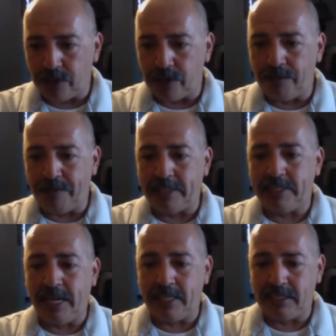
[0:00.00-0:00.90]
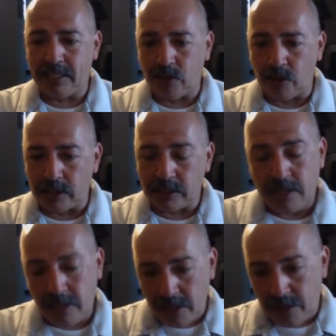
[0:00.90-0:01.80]
for your fantastic course.
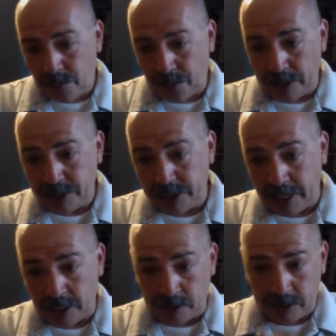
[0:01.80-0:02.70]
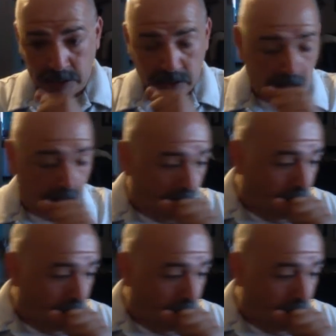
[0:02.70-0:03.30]
Appreciate it, Chris.